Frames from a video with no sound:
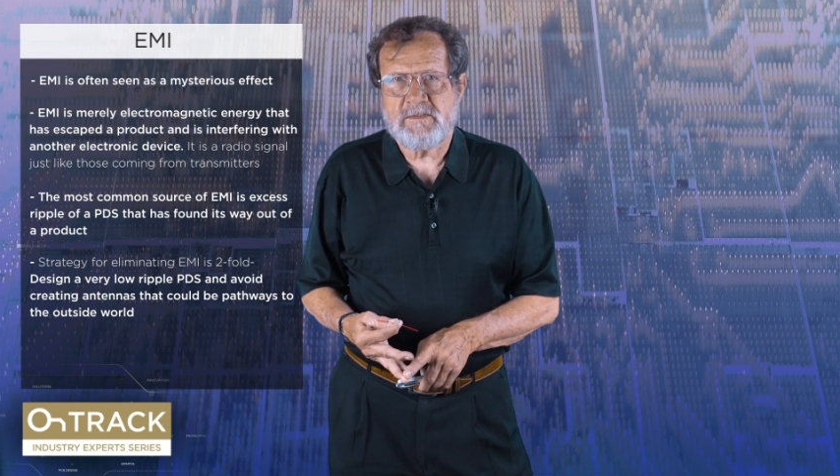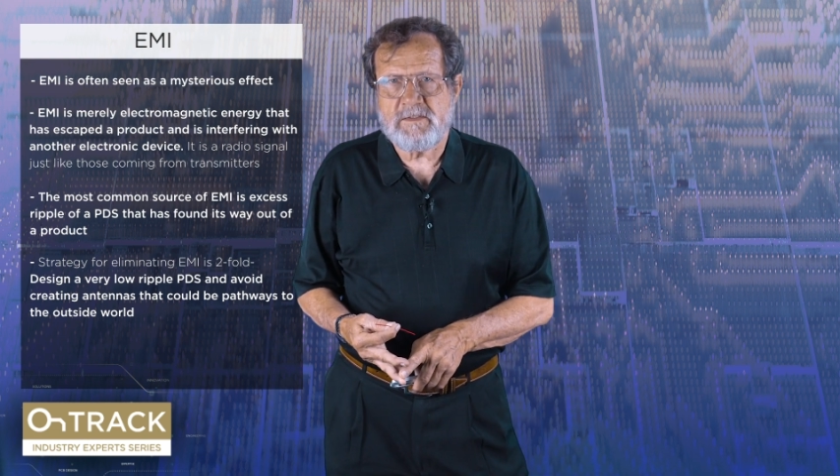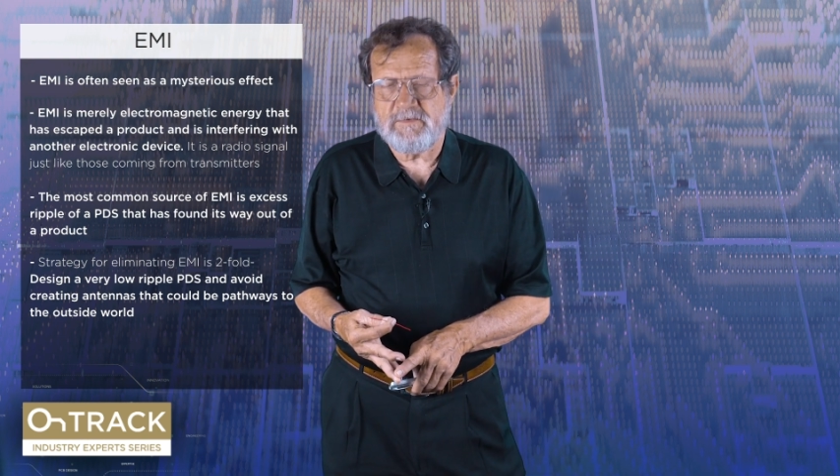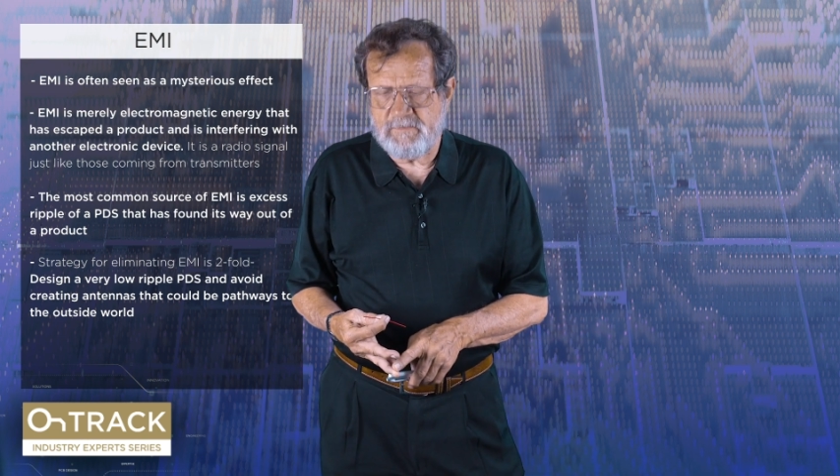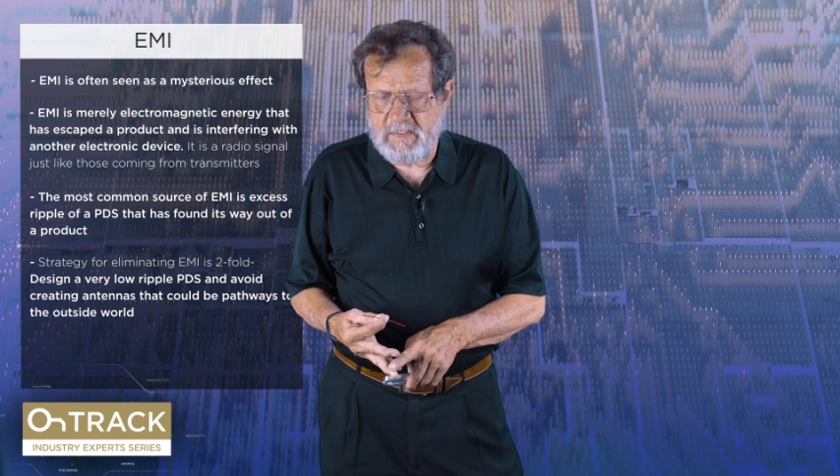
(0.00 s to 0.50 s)

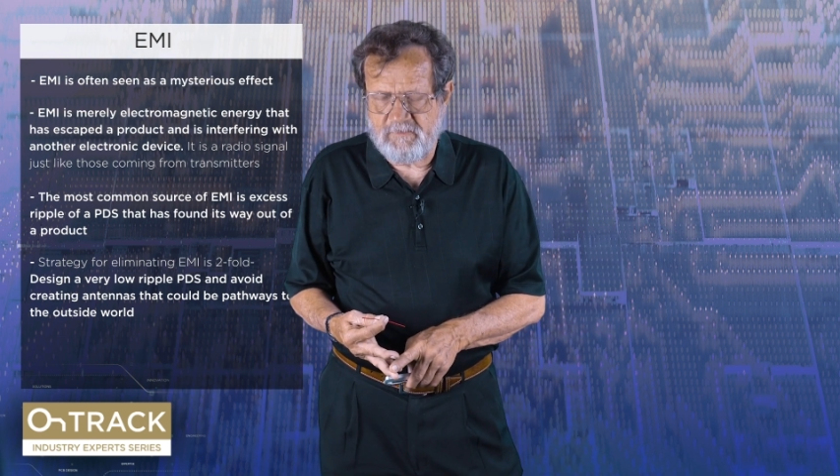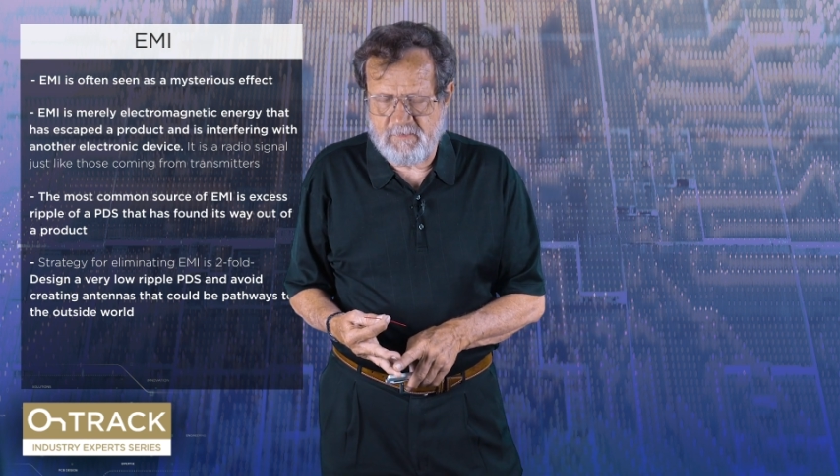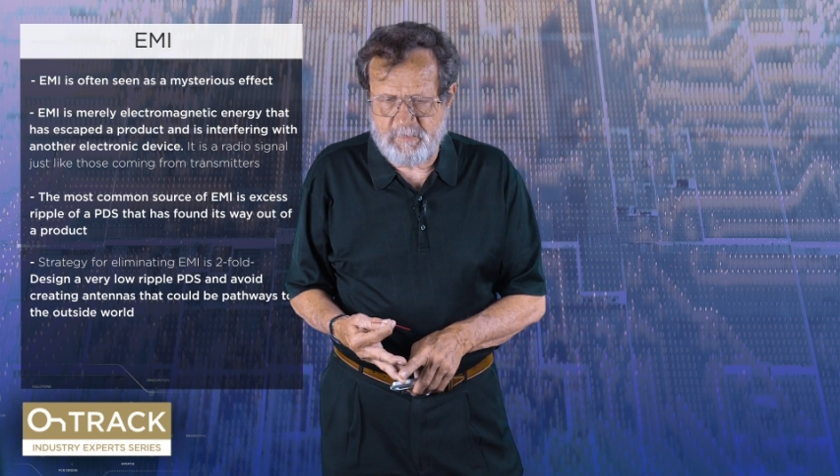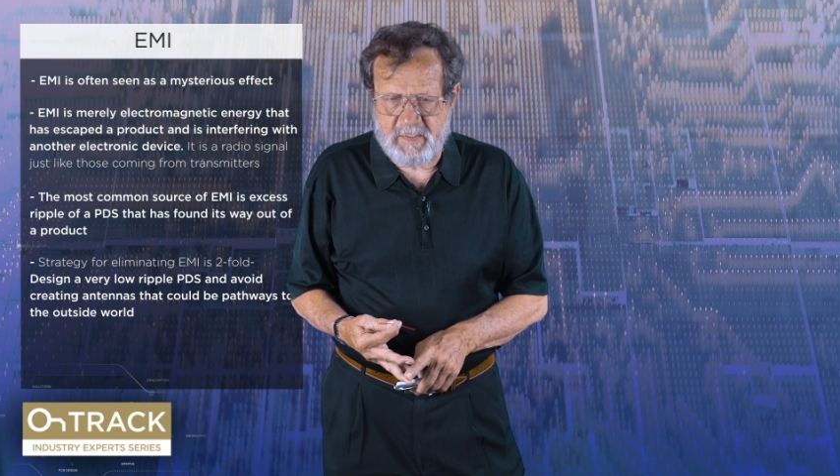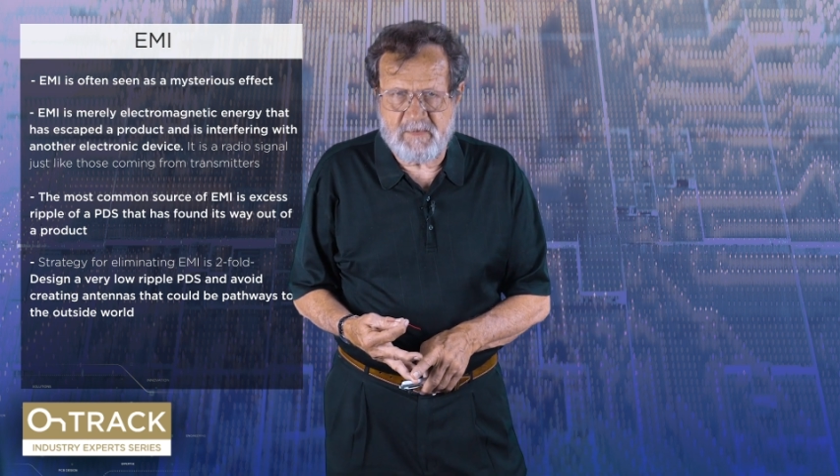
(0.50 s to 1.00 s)
because that's
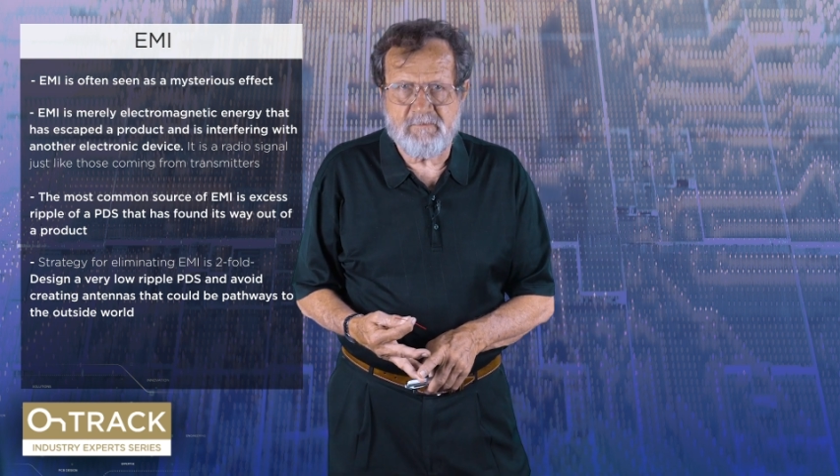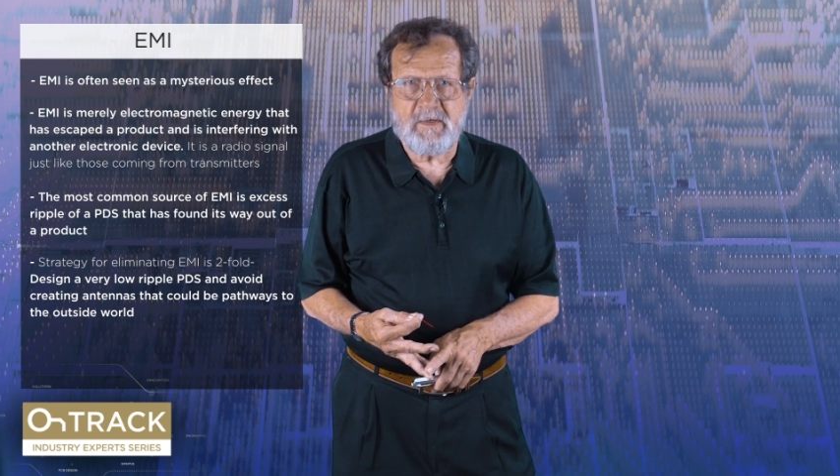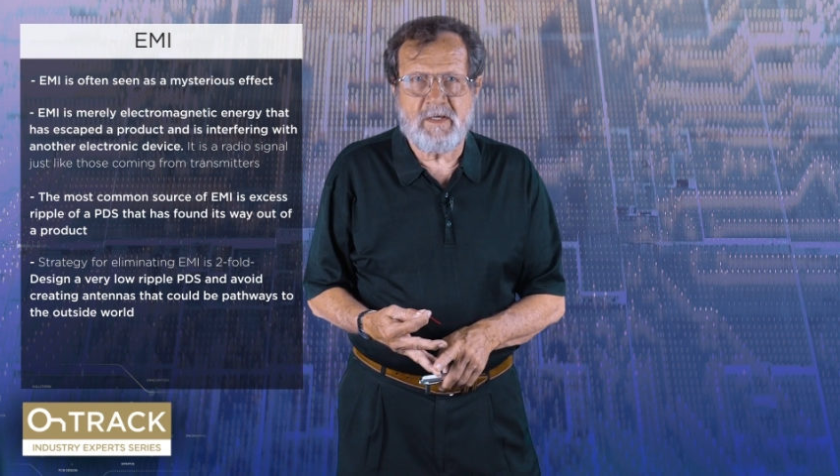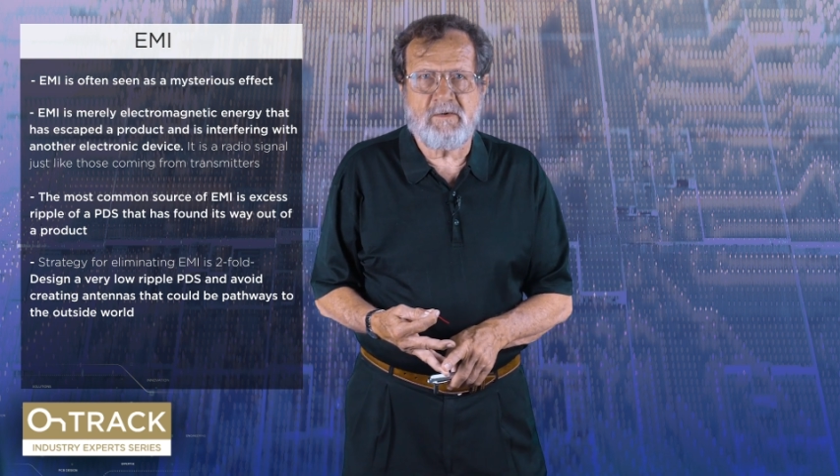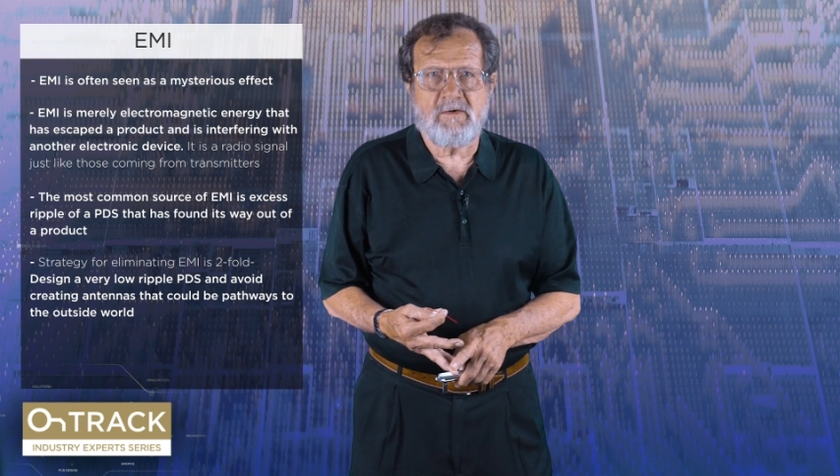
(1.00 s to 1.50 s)
the
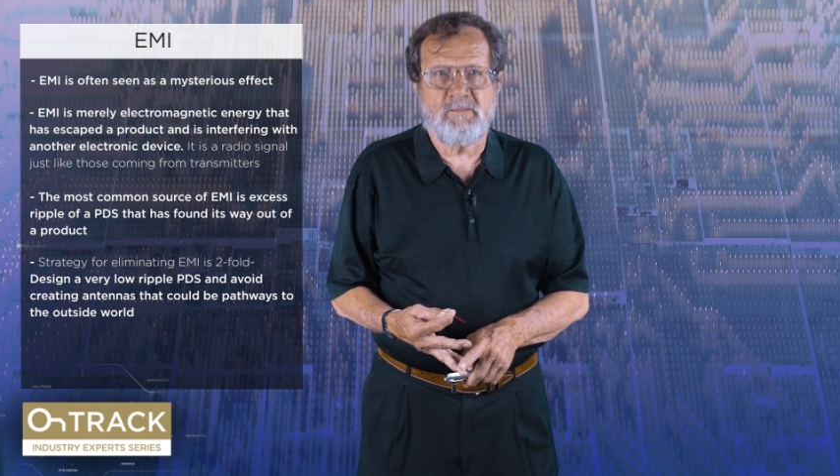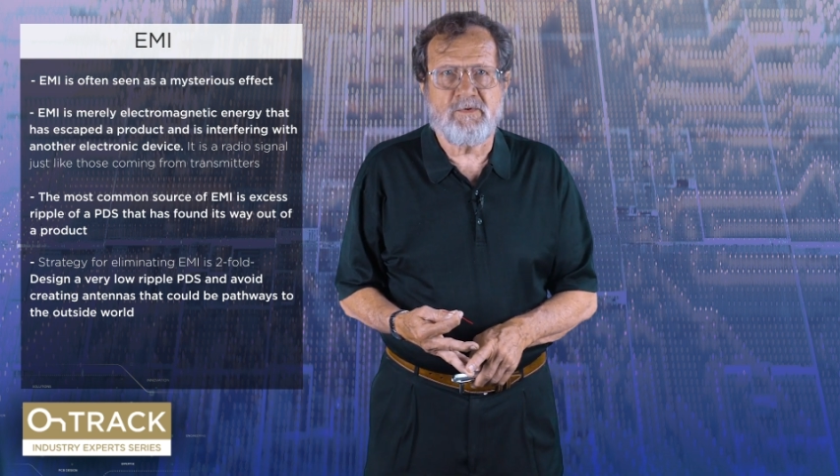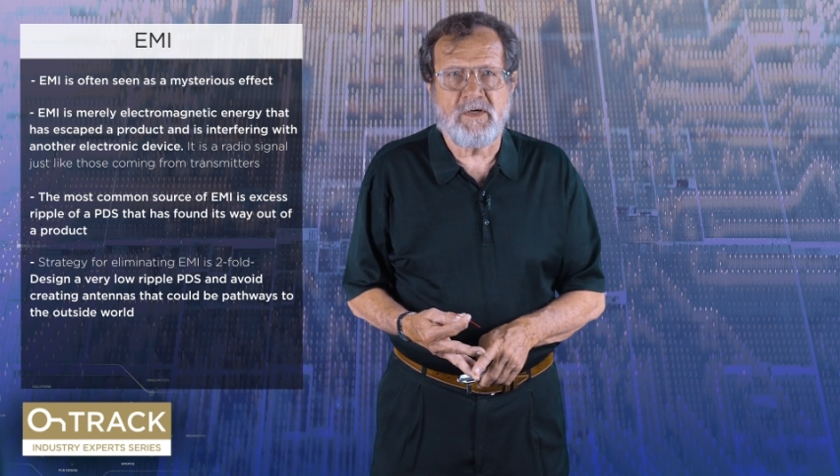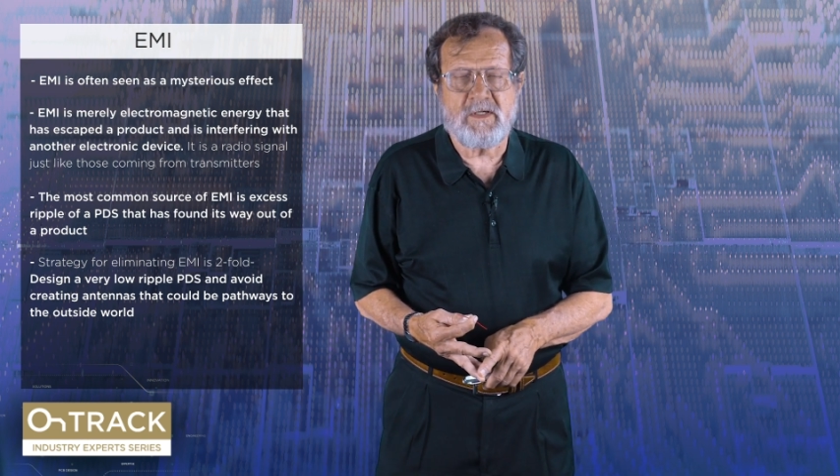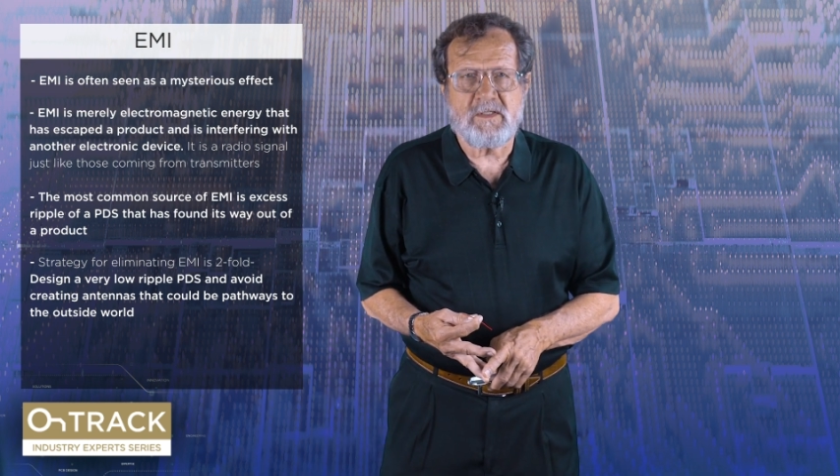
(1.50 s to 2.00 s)
pathway out of your
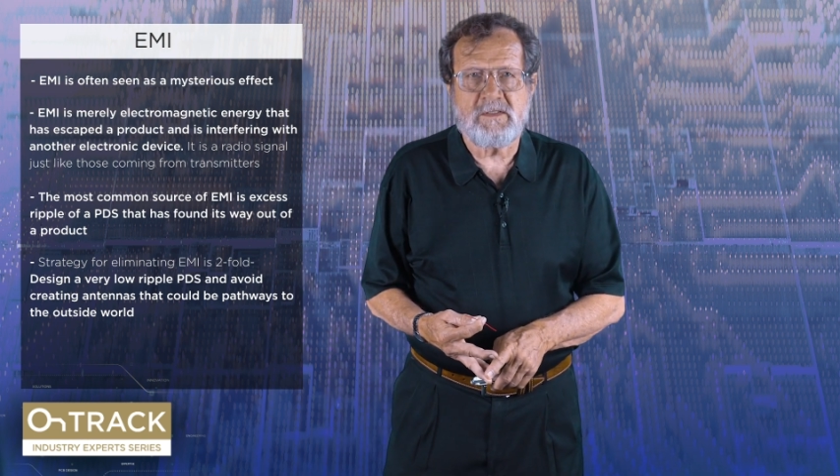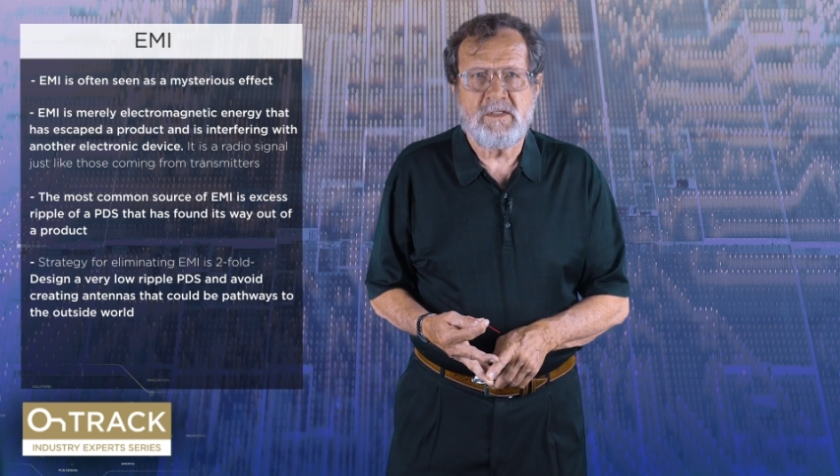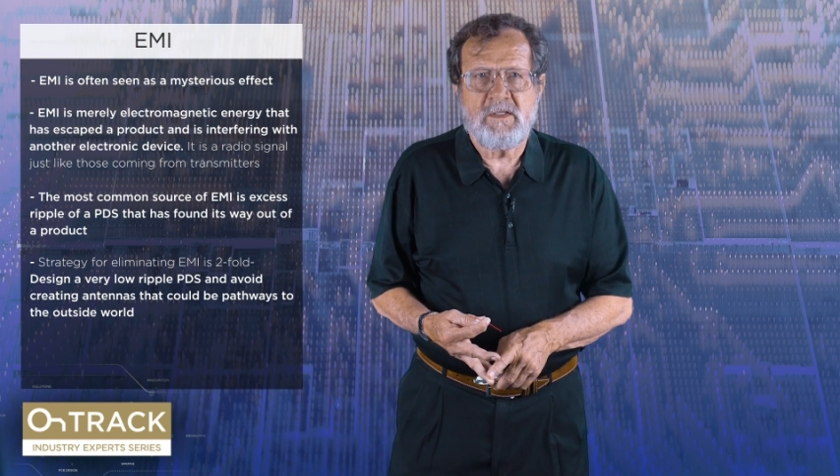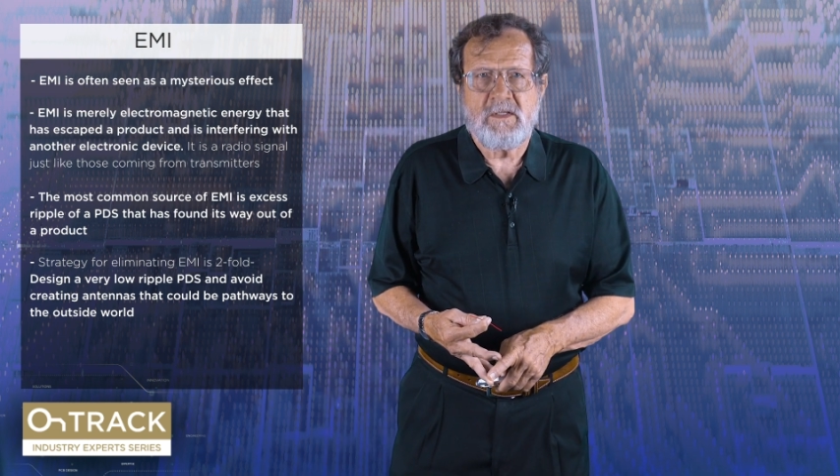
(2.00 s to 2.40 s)
product.